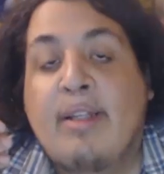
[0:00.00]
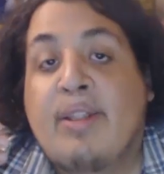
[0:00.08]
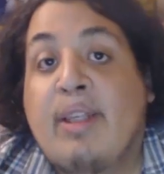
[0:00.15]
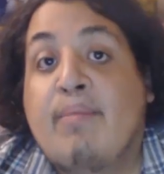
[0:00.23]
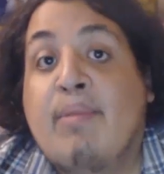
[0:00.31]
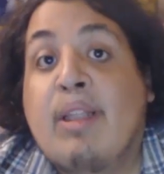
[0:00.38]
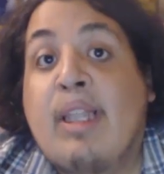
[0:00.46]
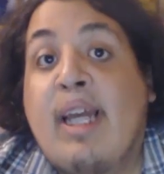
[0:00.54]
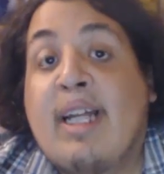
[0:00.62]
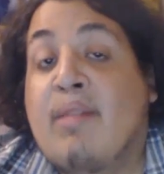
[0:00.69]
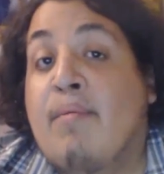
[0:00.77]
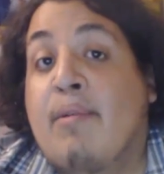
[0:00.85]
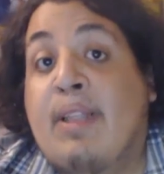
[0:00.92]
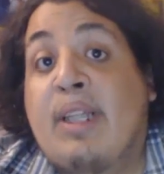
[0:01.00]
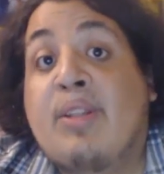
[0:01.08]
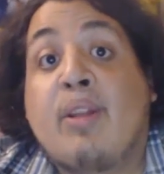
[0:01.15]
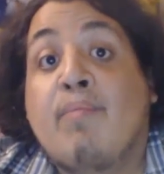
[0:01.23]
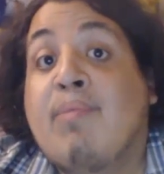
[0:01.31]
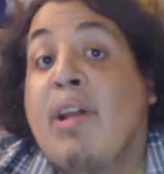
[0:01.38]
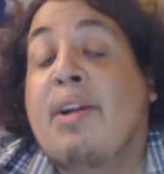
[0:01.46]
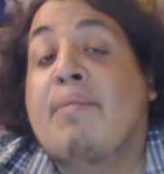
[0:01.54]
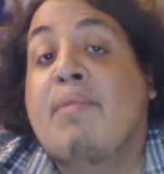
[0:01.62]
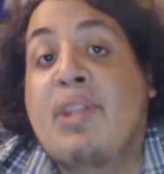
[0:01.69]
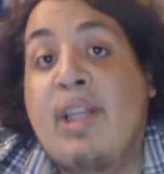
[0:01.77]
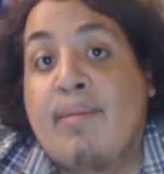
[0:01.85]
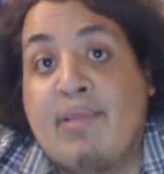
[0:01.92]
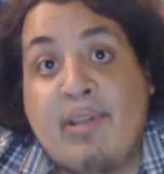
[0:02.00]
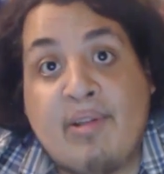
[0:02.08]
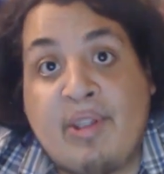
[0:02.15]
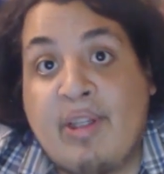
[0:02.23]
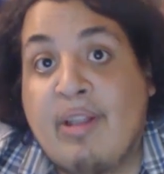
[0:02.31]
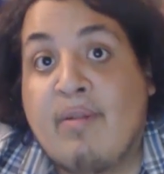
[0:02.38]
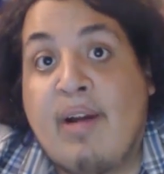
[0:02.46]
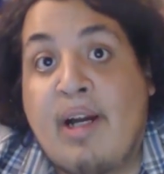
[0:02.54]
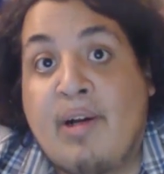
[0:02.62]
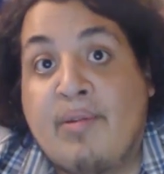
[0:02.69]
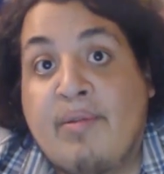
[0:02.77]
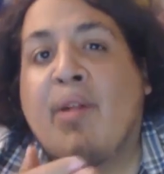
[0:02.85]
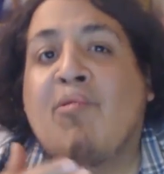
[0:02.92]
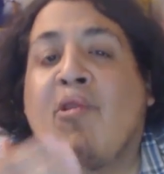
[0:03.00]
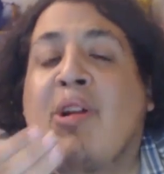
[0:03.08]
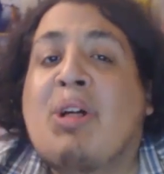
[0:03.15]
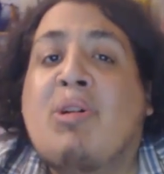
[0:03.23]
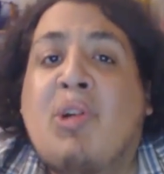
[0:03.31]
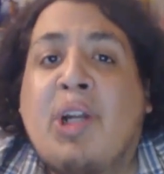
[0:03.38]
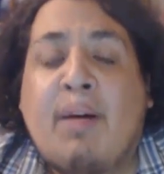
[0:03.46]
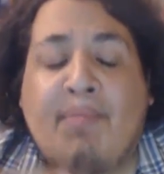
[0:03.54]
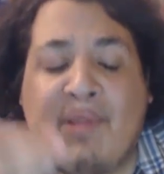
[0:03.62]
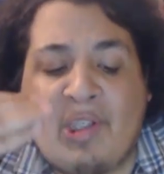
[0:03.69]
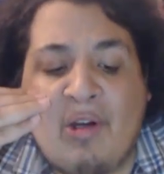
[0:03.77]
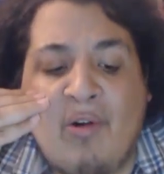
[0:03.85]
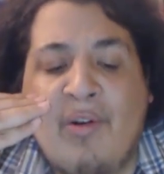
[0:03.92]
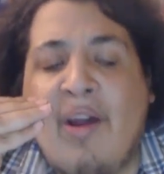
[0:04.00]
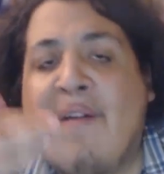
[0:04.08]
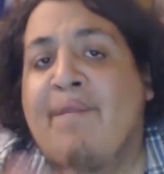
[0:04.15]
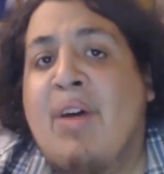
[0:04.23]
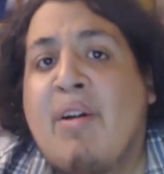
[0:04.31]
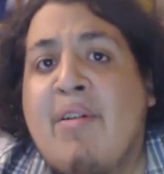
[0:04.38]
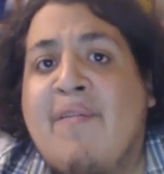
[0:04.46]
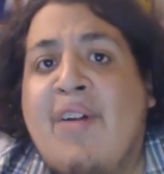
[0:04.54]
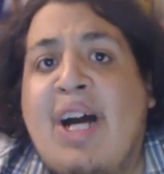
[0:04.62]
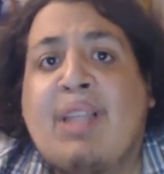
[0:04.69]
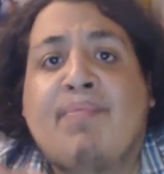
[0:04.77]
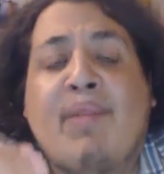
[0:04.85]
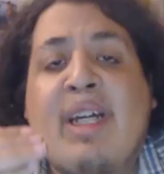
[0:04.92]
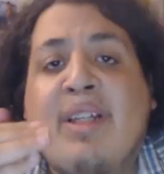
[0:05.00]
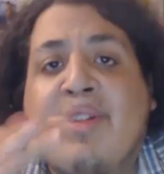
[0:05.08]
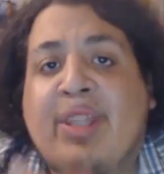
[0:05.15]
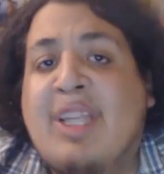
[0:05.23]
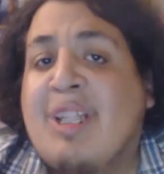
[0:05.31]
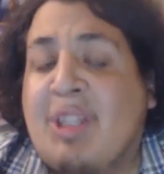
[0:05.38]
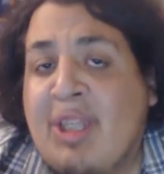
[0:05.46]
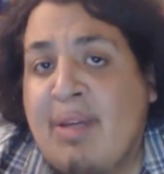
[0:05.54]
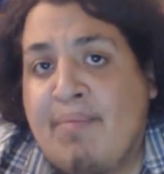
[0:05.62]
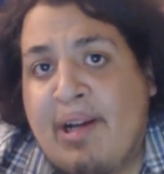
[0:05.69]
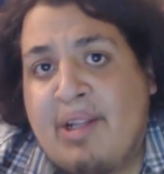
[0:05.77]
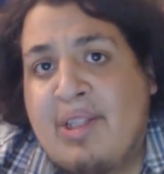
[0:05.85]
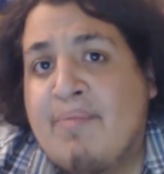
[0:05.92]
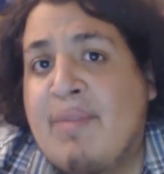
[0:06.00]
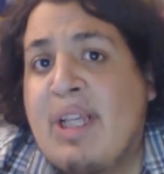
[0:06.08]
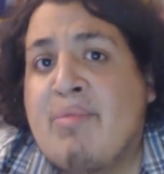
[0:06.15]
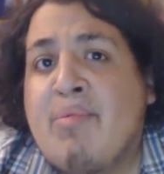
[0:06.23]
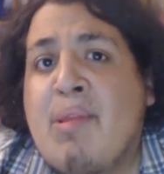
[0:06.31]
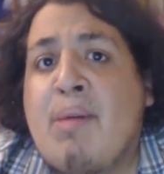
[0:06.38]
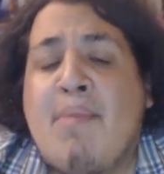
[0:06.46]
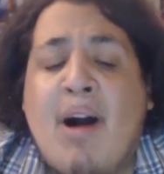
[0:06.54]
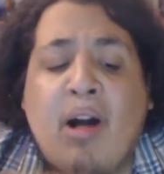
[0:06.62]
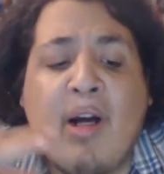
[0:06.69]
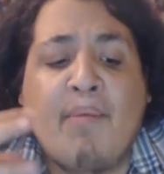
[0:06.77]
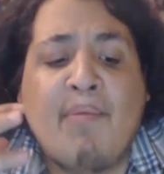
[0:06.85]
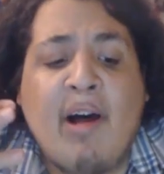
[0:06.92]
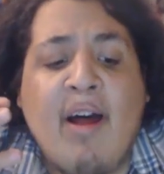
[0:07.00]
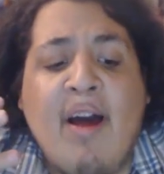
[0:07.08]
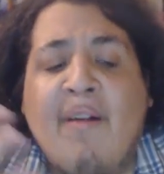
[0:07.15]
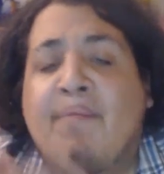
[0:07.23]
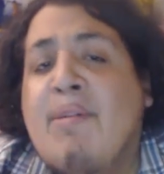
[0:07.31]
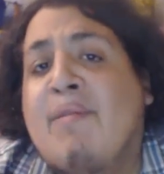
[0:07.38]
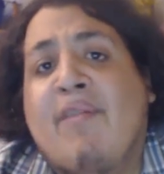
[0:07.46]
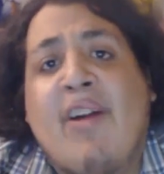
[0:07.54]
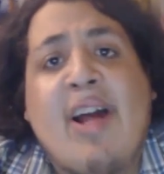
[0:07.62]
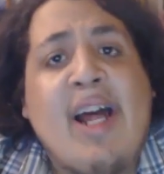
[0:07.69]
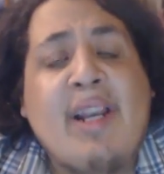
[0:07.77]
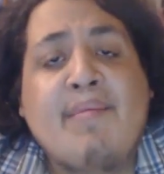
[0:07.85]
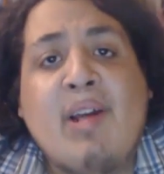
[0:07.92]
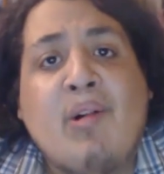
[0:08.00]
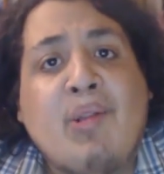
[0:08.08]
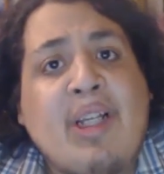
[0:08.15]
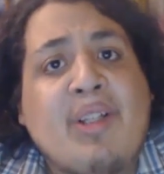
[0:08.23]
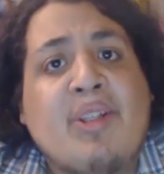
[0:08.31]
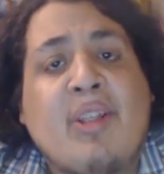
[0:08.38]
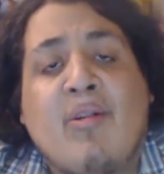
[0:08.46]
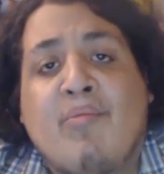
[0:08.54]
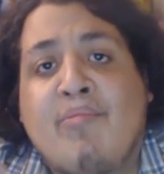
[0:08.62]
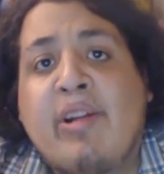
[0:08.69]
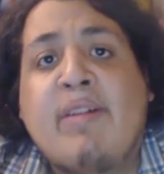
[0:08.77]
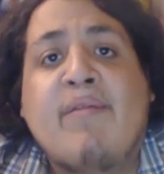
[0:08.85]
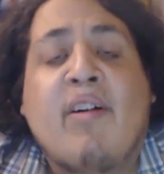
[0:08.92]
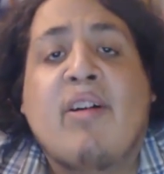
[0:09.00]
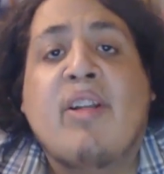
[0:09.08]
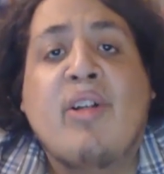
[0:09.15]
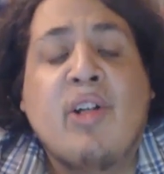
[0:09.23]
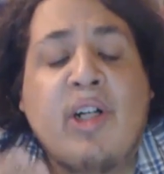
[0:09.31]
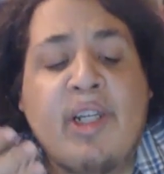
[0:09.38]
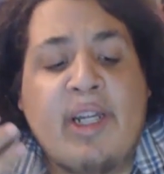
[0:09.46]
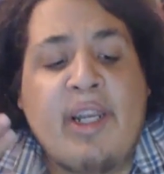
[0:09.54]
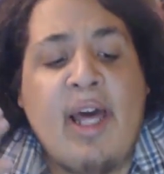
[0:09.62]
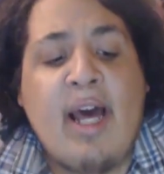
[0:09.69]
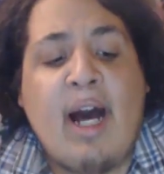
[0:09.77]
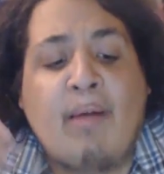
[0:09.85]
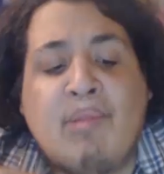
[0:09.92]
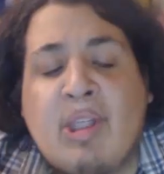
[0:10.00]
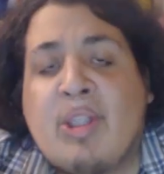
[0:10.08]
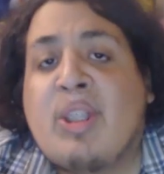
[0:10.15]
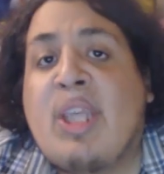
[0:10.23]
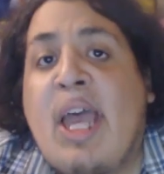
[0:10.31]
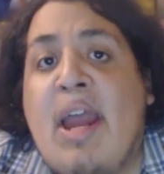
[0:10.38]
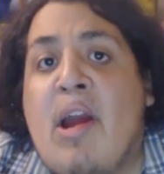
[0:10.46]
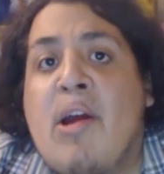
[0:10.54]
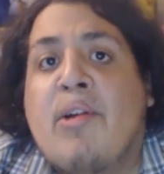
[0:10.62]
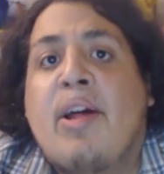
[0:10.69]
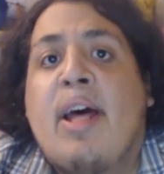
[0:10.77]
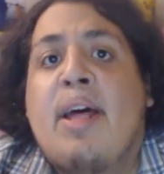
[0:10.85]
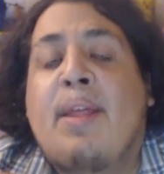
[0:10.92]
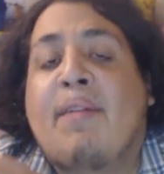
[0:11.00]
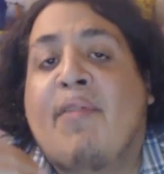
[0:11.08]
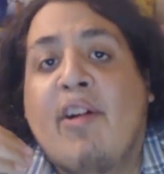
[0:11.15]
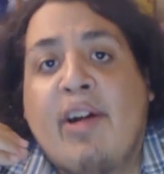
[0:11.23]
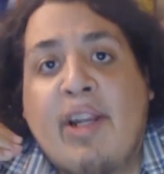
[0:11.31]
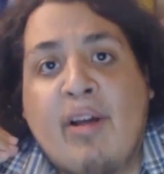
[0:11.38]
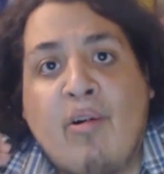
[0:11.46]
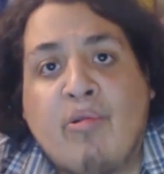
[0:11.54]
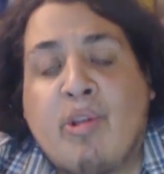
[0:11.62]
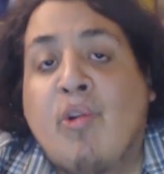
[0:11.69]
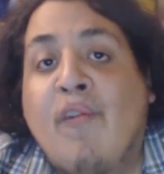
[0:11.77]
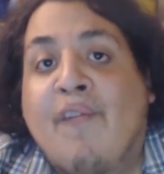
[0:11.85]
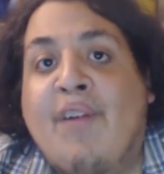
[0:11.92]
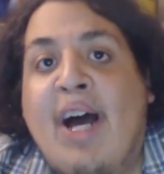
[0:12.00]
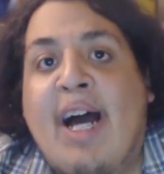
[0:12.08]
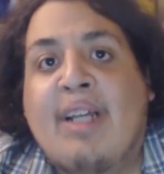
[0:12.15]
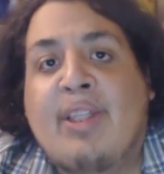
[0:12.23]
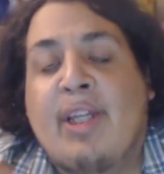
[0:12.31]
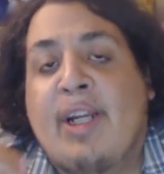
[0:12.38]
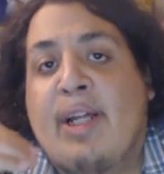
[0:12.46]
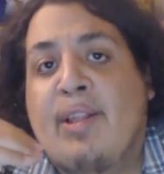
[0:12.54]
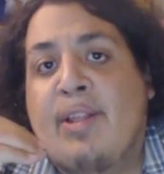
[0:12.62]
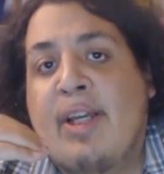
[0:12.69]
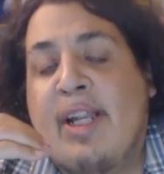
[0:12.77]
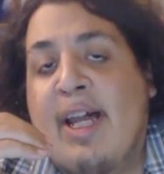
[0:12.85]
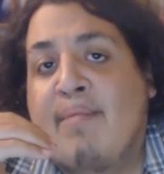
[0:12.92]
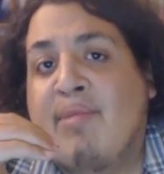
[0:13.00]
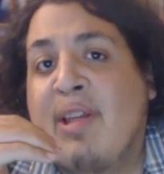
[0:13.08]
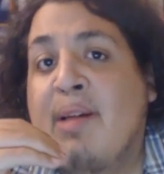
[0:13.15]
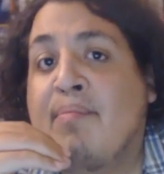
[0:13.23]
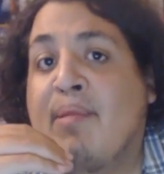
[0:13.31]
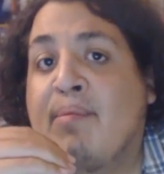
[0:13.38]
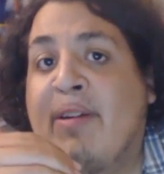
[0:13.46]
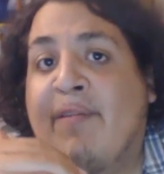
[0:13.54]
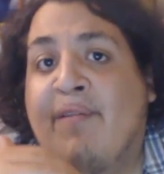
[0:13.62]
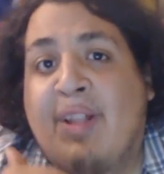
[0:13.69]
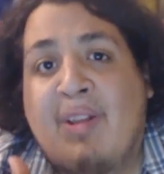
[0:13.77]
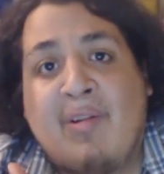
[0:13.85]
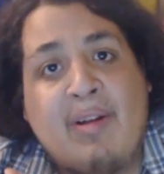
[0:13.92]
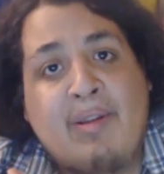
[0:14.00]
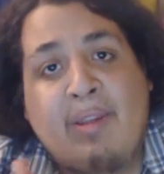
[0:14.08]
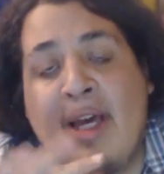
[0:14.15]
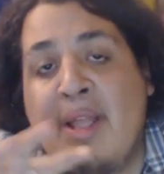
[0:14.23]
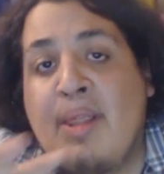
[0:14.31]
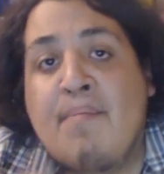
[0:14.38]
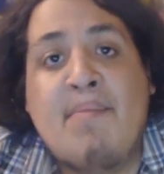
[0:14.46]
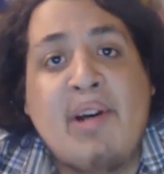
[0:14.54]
Seemingly, at the very least, the blood of the demons are still around. And overall, a good episode. Very fast-paced. Did skip out on some things from the manga, but I mean, for anime only, it's still pretty fucking good. And I'm just scared that they're gonna go too fast and either they're gonna have to implement filler in the